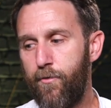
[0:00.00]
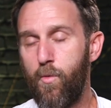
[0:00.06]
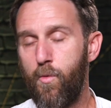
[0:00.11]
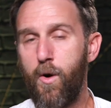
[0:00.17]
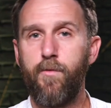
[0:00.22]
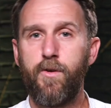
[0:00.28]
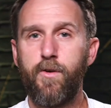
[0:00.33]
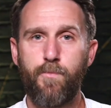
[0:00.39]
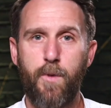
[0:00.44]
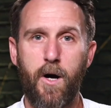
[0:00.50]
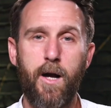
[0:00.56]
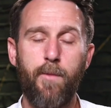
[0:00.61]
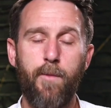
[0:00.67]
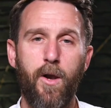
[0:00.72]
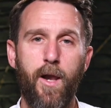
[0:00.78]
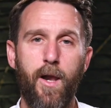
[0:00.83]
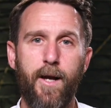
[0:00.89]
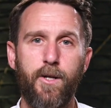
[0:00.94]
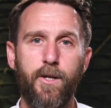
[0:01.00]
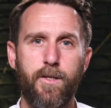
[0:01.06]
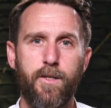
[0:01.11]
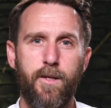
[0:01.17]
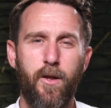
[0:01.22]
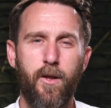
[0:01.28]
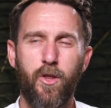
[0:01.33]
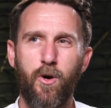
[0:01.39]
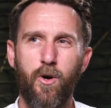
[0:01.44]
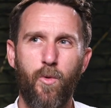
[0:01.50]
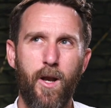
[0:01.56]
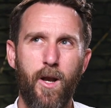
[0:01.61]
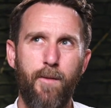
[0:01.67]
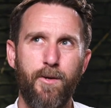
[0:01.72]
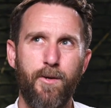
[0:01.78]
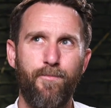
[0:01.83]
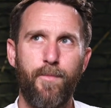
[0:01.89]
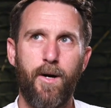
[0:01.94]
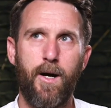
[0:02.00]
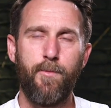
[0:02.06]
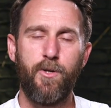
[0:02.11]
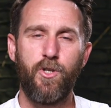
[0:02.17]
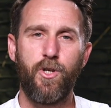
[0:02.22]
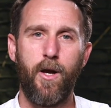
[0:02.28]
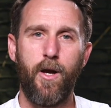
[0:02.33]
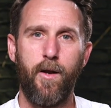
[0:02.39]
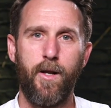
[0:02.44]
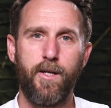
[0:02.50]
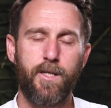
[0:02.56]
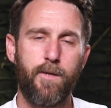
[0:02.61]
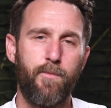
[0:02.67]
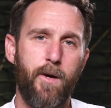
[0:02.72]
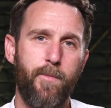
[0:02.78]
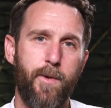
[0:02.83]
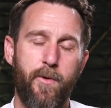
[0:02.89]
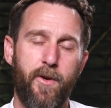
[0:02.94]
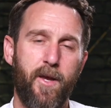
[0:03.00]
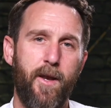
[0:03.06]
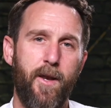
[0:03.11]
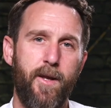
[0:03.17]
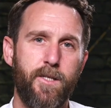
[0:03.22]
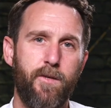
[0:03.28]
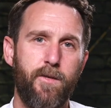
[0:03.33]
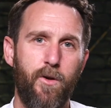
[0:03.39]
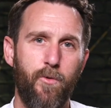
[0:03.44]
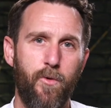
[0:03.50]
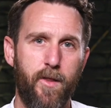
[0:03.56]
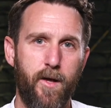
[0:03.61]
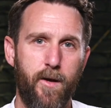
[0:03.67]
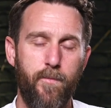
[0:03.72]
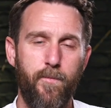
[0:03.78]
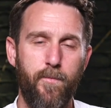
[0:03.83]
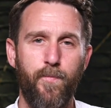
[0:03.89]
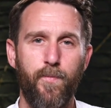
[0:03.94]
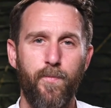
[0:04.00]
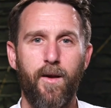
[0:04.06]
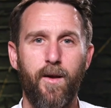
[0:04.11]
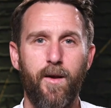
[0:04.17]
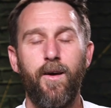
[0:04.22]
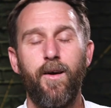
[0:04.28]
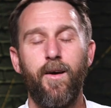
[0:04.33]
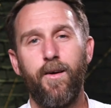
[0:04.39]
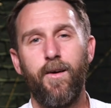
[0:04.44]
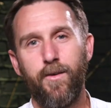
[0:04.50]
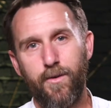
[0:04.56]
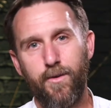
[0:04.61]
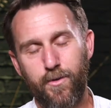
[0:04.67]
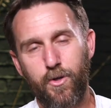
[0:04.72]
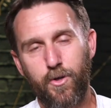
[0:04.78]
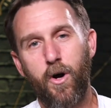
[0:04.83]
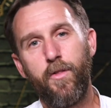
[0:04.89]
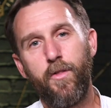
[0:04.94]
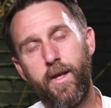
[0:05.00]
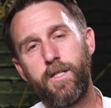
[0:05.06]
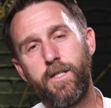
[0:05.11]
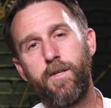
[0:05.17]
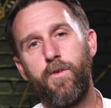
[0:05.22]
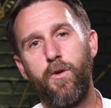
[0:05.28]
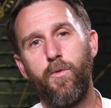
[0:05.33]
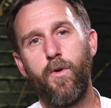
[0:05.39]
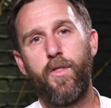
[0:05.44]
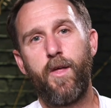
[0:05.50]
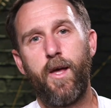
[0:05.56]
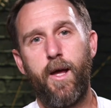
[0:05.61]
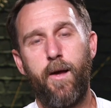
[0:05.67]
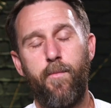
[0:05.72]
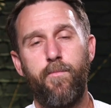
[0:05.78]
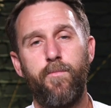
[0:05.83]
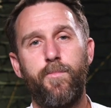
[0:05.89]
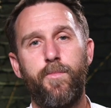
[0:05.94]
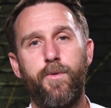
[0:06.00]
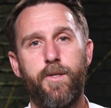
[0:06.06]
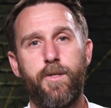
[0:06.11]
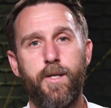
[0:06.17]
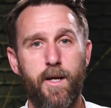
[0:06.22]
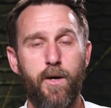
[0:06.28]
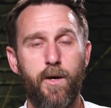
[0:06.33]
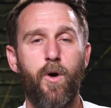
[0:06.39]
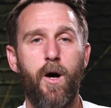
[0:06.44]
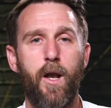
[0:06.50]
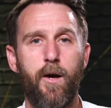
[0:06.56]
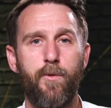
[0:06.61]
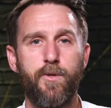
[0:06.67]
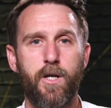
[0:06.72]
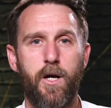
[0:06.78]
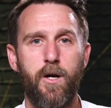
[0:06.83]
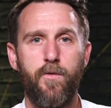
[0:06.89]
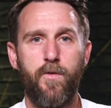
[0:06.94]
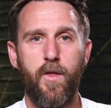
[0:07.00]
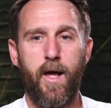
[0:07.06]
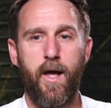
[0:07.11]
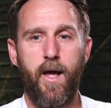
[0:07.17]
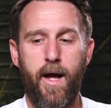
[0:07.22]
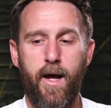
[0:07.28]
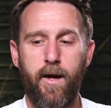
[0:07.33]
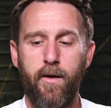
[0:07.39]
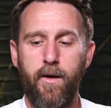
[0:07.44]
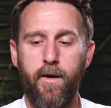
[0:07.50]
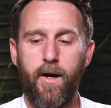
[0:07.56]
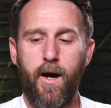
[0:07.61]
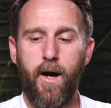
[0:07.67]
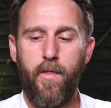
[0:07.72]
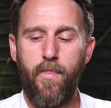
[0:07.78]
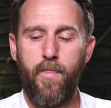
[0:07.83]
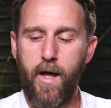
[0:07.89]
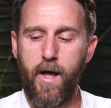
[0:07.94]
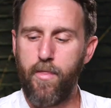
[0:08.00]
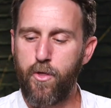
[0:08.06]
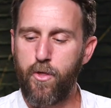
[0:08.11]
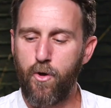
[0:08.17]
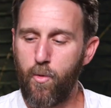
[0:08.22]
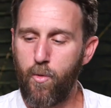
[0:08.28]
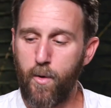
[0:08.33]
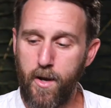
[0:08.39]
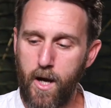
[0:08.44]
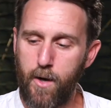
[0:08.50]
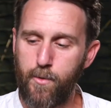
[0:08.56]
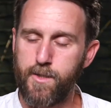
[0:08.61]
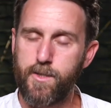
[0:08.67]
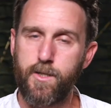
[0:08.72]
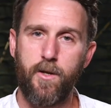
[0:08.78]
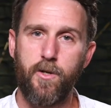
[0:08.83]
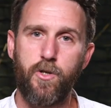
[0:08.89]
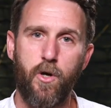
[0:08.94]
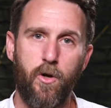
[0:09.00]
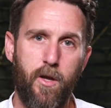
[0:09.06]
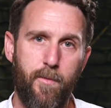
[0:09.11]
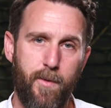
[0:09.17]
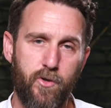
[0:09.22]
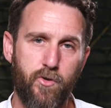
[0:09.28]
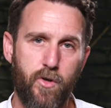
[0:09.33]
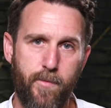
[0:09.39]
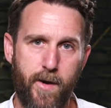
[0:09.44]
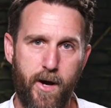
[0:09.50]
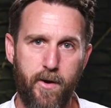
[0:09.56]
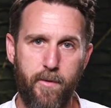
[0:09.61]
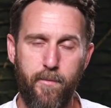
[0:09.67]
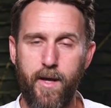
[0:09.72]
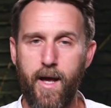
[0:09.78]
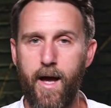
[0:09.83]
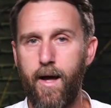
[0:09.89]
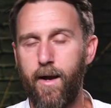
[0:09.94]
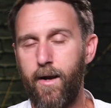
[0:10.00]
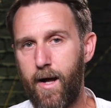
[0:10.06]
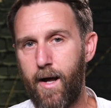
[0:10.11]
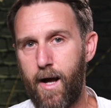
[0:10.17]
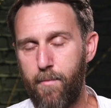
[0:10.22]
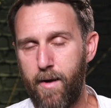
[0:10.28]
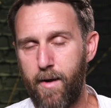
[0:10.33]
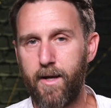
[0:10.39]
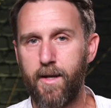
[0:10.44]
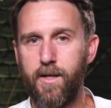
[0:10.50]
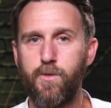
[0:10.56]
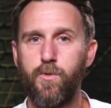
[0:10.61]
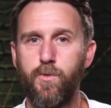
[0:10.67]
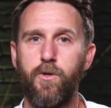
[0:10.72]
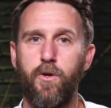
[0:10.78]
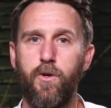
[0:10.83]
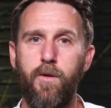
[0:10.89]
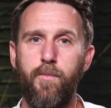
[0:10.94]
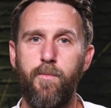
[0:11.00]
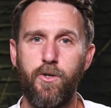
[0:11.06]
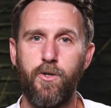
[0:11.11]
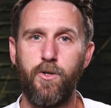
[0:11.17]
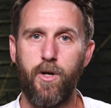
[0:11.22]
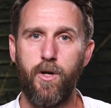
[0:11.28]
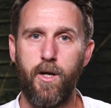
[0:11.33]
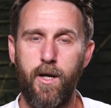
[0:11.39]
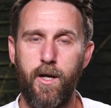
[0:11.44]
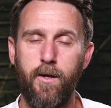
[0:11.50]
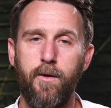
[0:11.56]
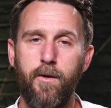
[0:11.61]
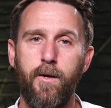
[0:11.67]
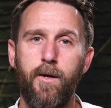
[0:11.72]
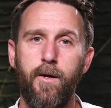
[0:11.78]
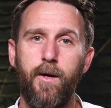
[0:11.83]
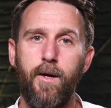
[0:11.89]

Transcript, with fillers: for one of his Bible lectures, and then I thought, well, I'm a I'm a journalist, I might be able to get an interview with him got the interview with him, did it while I was over there, and then thought, well, no one's done a documentary about him yet. I'll make it into a documentary.